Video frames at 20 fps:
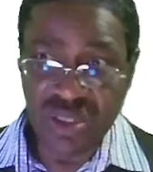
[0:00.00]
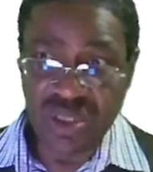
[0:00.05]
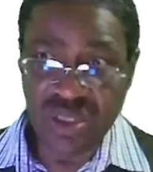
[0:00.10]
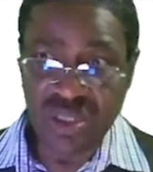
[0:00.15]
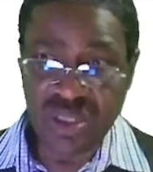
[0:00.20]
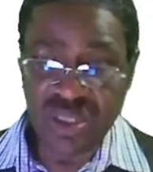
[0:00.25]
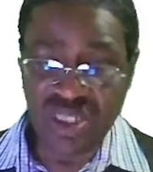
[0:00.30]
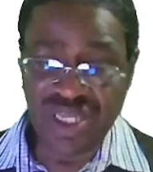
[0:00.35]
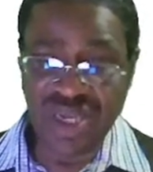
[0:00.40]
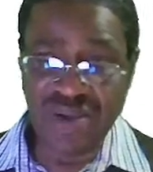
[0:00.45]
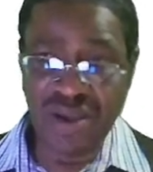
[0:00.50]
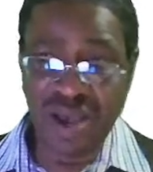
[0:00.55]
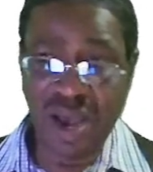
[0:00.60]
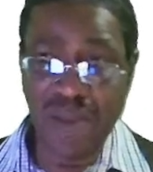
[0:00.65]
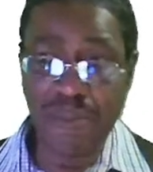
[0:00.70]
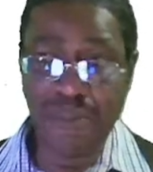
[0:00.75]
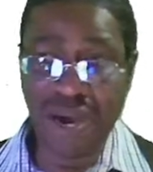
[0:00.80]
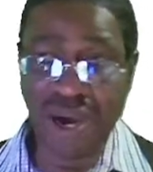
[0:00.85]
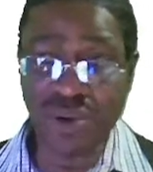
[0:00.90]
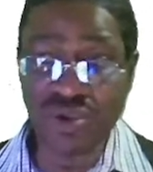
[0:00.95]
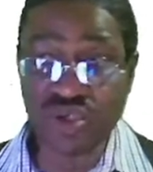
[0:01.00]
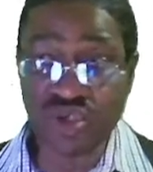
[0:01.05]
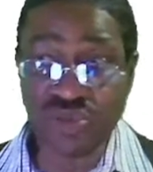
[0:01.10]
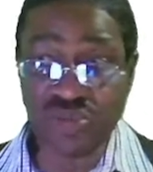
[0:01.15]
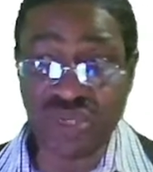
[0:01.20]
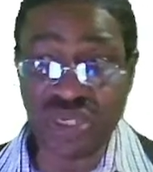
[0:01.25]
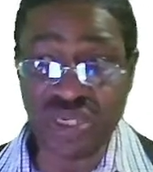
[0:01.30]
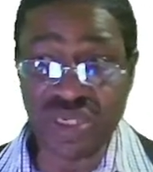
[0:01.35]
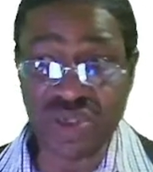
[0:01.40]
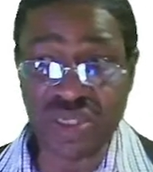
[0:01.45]
the amount to be
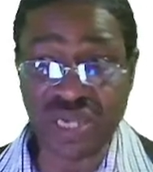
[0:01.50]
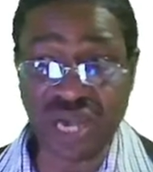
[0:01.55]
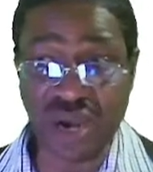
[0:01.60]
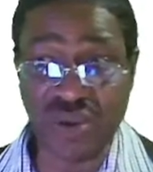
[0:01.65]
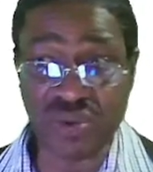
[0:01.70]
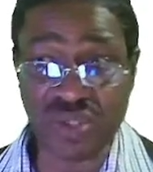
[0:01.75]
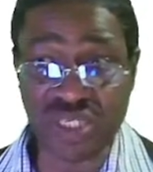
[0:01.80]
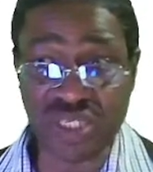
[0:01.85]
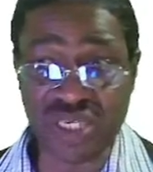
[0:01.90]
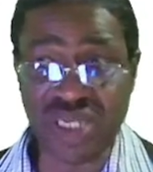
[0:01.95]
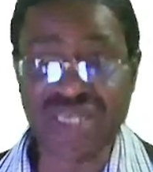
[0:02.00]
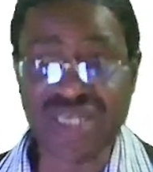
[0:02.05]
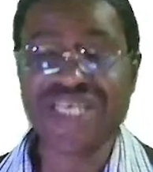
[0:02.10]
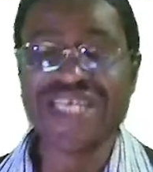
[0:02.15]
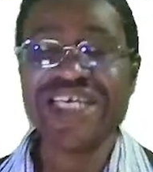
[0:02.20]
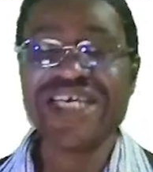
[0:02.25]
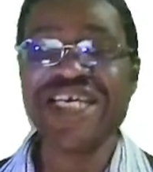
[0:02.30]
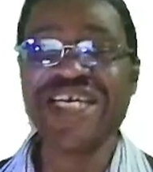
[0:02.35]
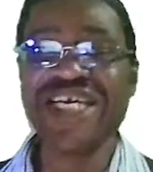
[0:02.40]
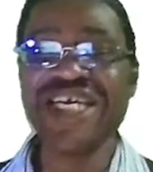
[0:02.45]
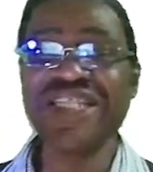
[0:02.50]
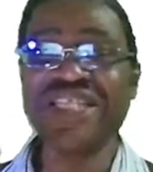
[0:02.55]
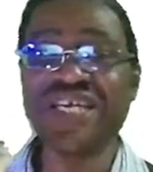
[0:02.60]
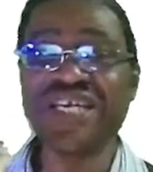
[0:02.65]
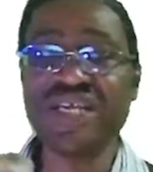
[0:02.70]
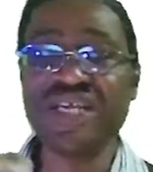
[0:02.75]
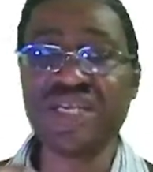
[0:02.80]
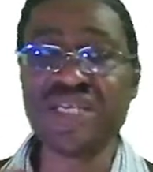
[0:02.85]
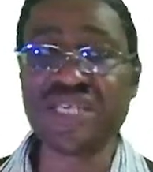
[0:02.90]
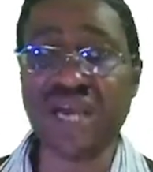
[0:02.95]
discounted in the
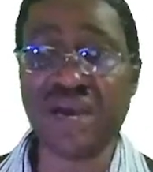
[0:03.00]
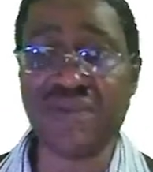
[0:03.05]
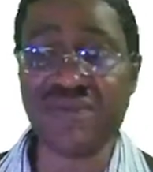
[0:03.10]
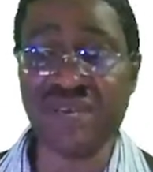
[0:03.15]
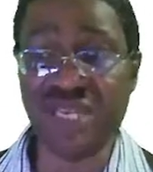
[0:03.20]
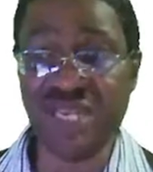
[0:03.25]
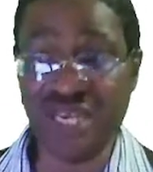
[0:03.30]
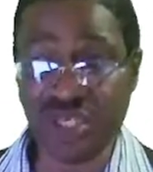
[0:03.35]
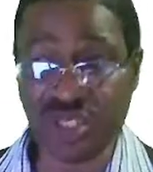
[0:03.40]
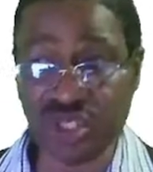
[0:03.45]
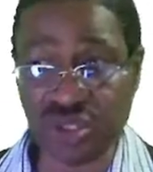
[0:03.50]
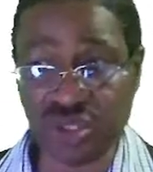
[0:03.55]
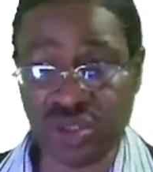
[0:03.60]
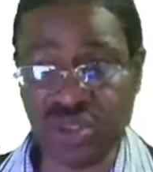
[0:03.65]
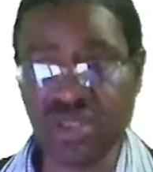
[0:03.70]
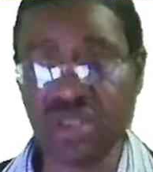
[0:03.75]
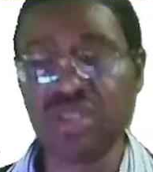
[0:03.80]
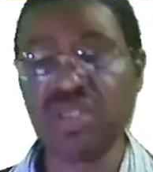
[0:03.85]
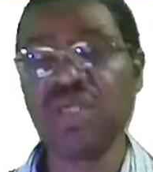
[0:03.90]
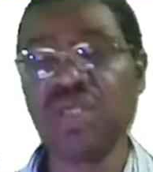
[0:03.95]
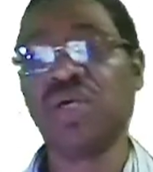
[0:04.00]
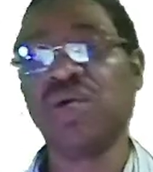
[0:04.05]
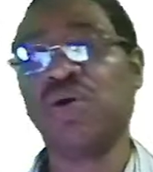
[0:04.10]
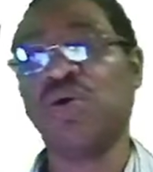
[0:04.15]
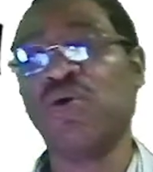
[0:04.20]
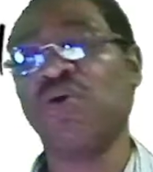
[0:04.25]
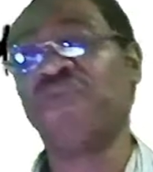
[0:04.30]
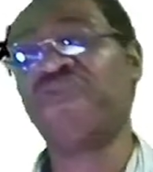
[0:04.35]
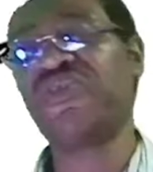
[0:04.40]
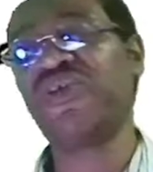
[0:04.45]
determination
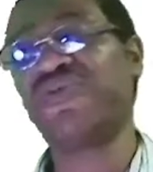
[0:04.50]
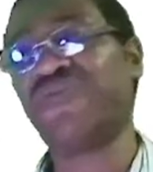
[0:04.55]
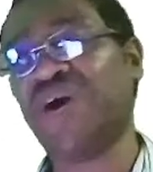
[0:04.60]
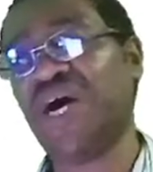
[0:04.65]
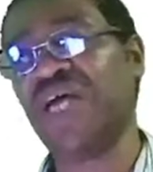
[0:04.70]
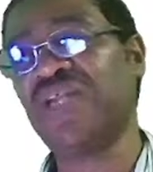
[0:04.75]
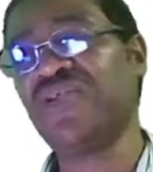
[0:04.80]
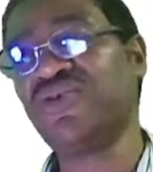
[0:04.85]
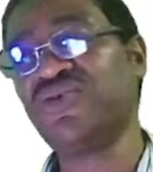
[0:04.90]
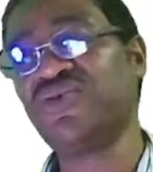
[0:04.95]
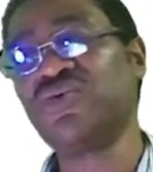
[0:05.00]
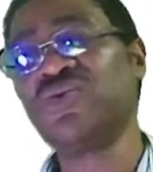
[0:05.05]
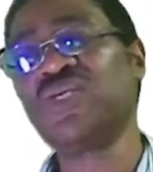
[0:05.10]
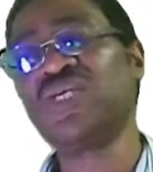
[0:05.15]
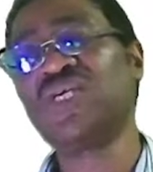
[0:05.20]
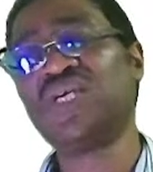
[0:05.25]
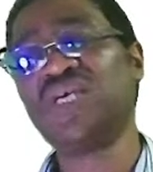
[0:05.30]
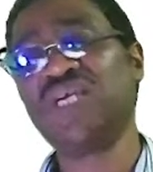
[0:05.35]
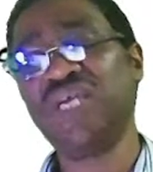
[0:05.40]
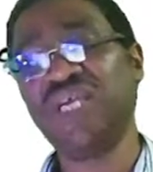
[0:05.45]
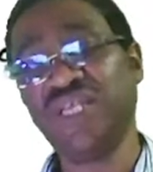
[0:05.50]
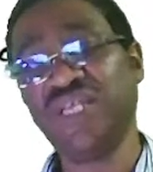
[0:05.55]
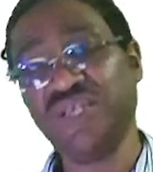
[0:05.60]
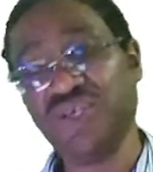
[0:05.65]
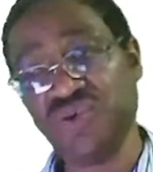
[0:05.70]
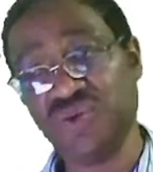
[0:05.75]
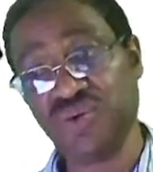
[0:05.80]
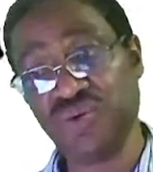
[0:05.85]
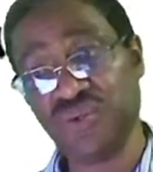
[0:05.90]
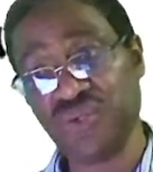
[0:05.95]
of the value in
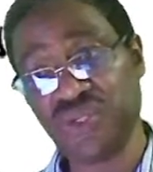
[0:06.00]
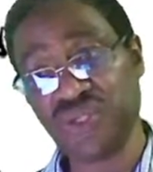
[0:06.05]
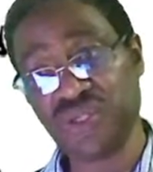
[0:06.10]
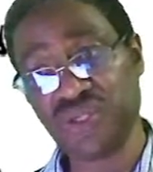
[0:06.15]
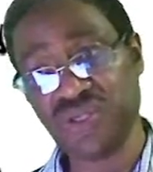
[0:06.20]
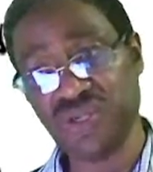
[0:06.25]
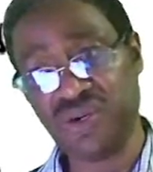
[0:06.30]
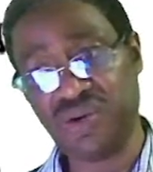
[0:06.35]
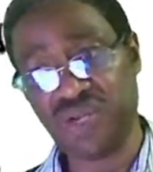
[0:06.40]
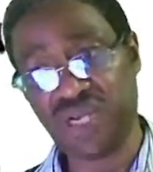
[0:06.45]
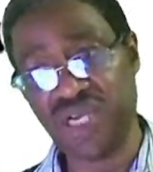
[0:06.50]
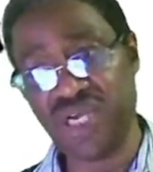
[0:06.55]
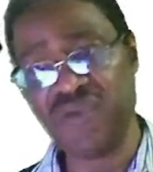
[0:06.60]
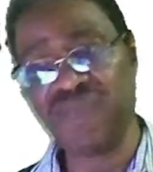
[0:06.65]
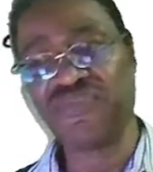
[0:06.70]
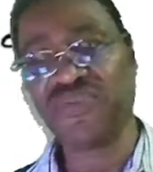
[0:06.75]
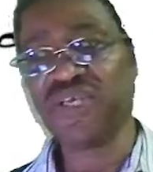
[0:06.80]
use. Okay?